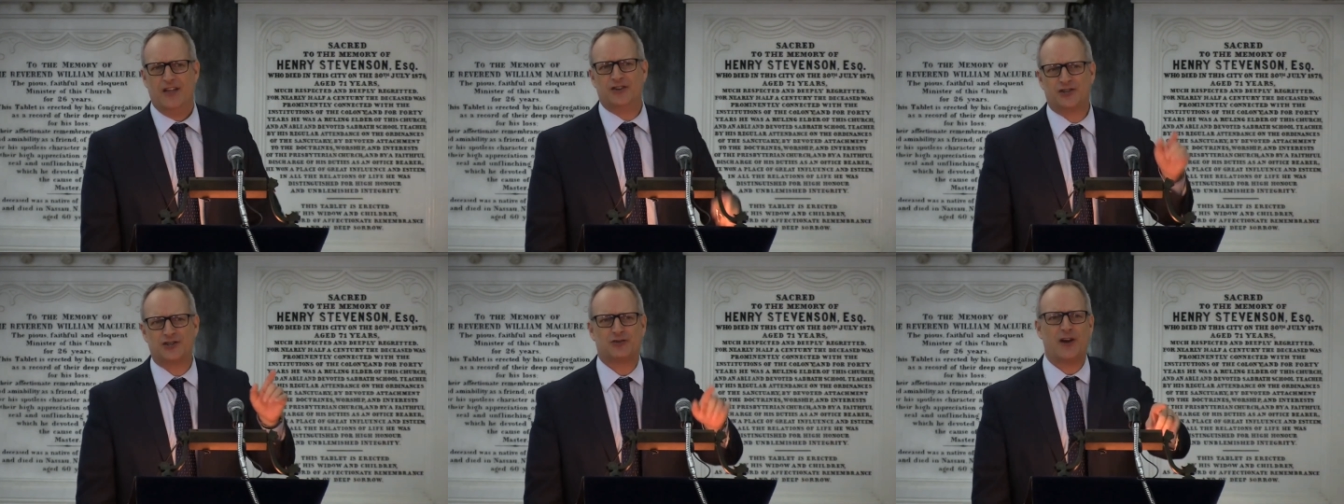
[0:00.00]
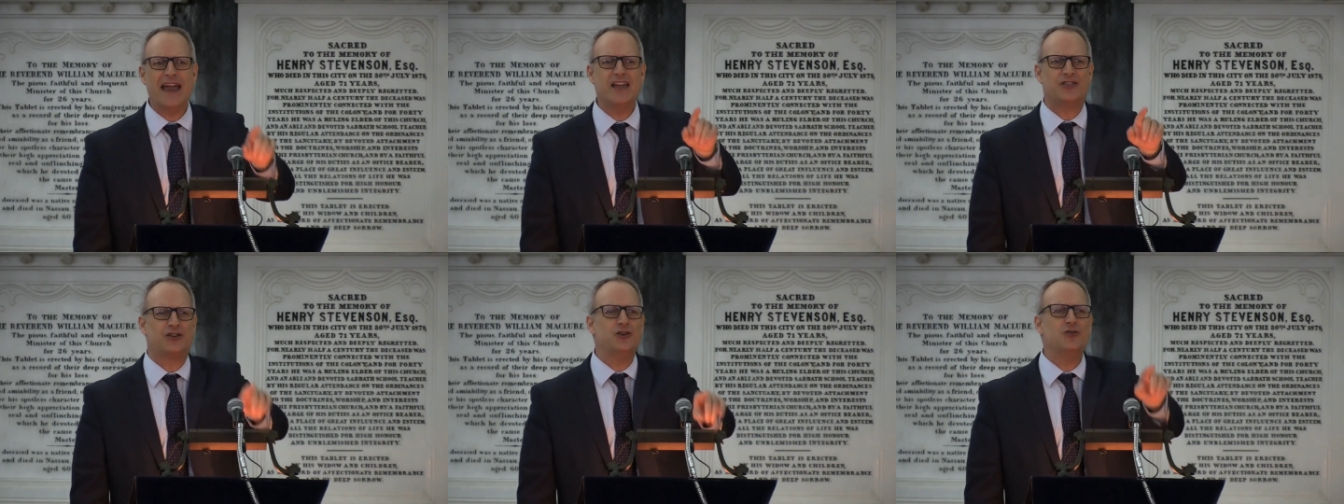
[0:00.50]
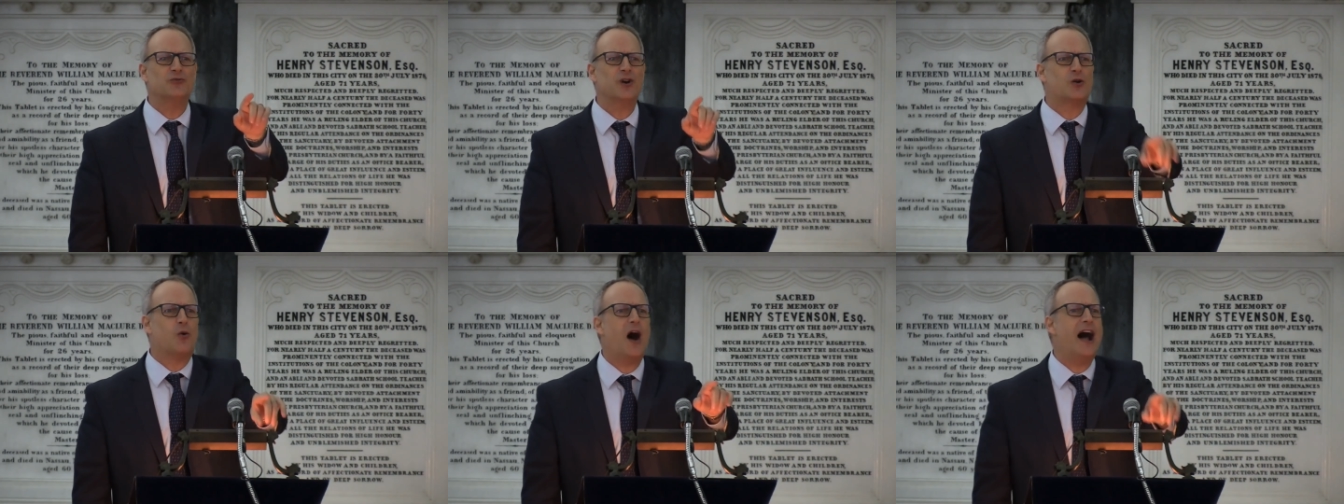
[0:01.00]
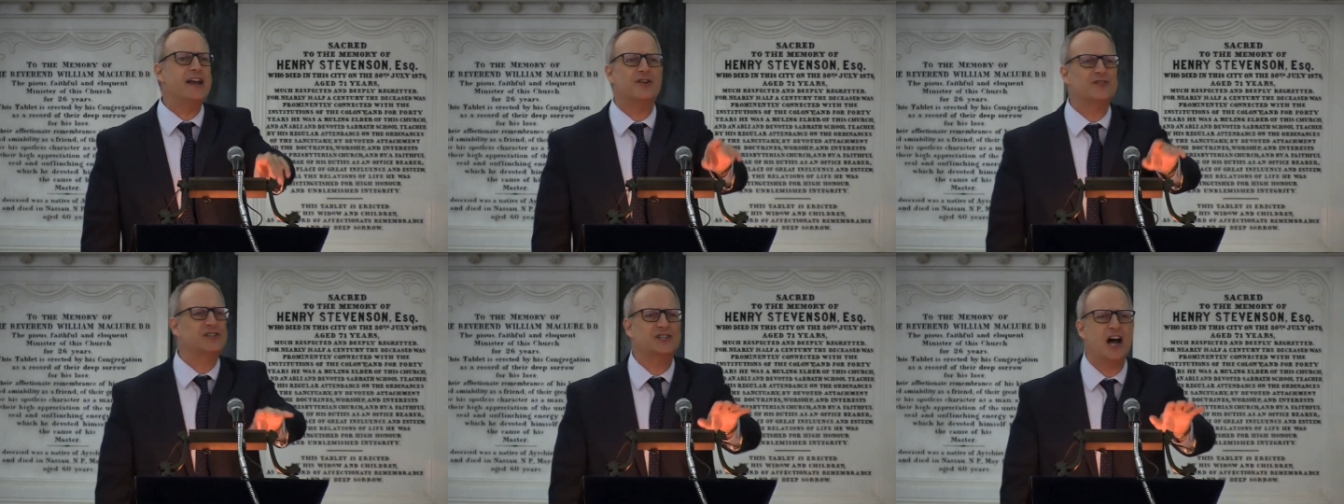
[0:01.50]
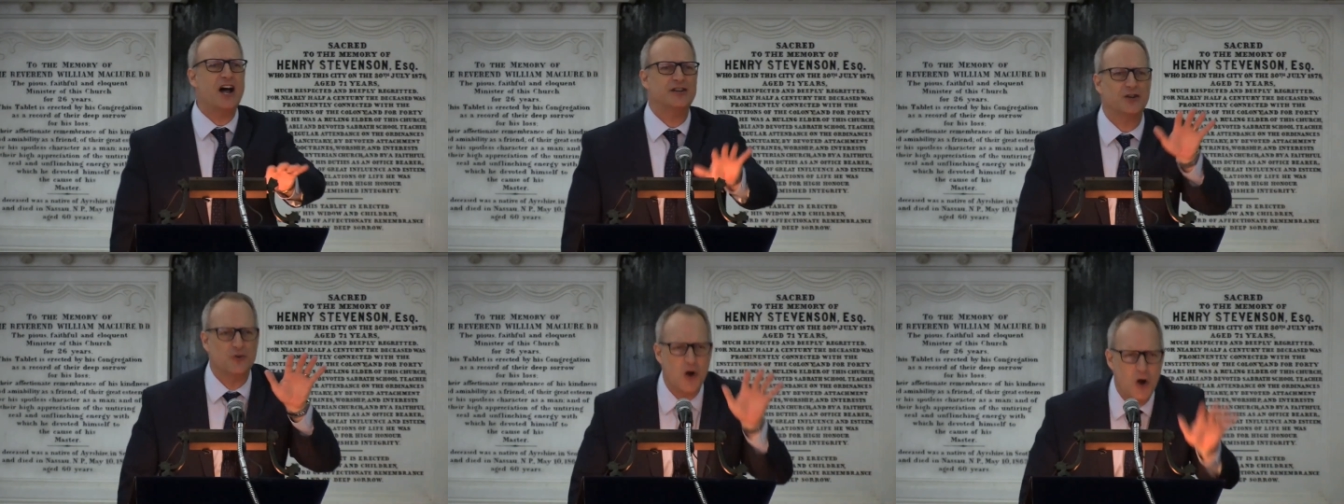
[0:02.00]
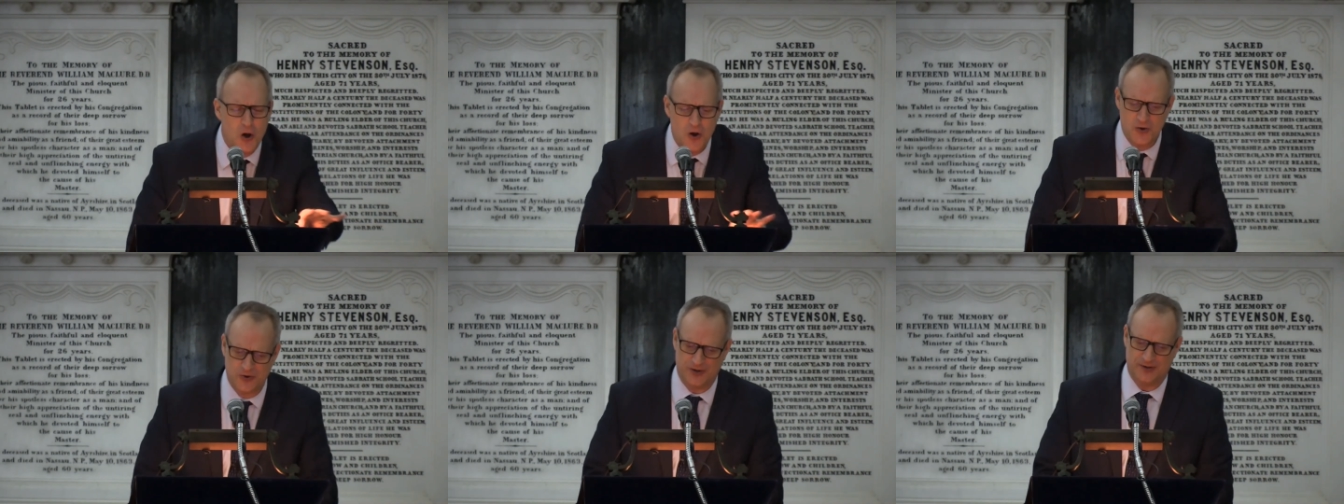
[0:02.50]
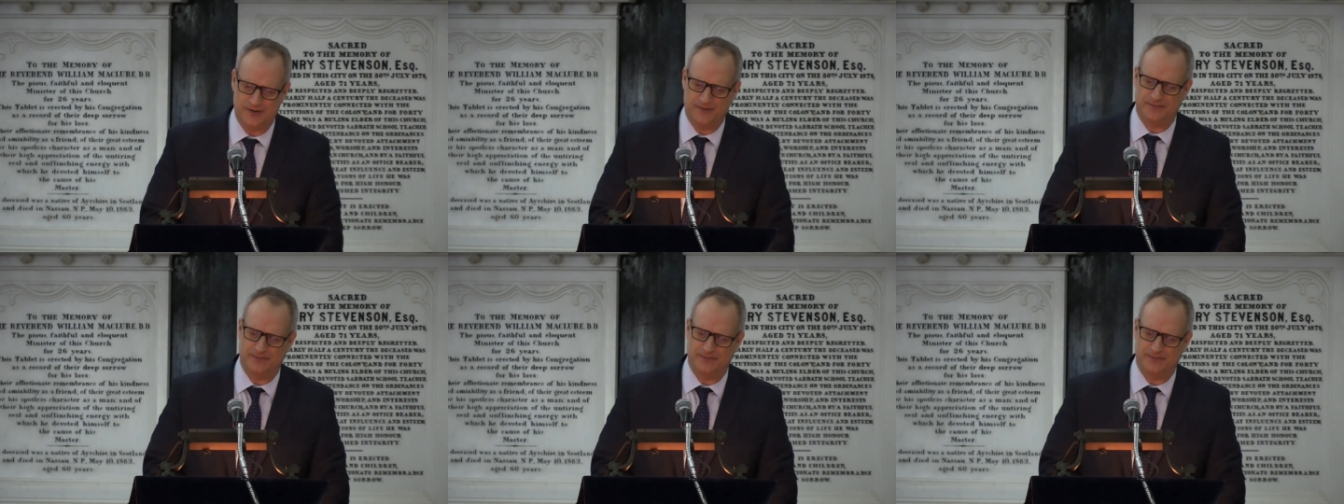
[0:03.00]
The strength you require is not your own.